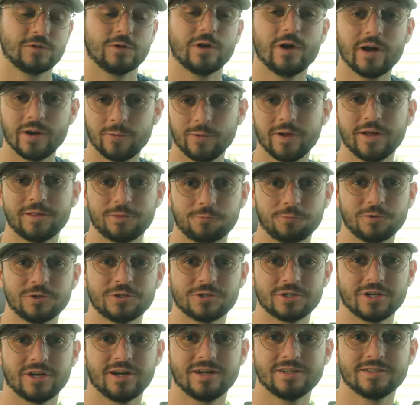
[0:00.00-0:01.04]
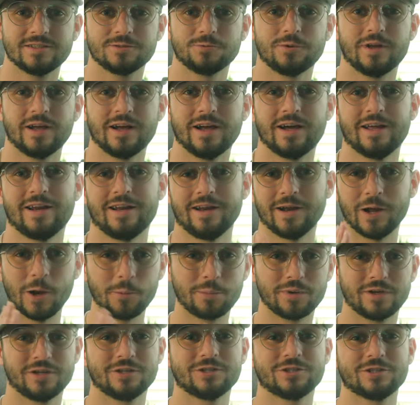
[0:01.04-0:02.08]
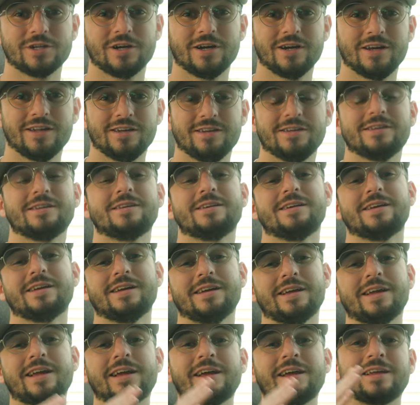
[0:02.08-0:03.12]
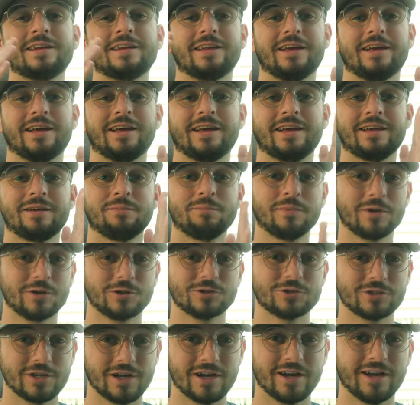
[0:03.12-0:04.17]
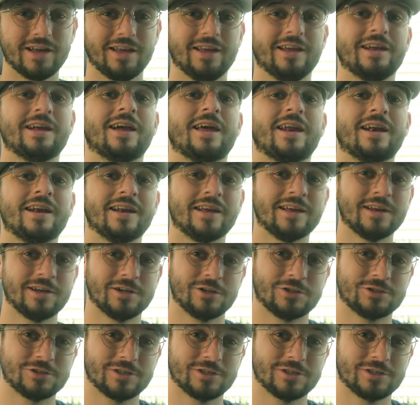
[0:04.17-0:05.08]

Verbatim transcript: So now we had three shots. We had an opening shot and a middle shot and ending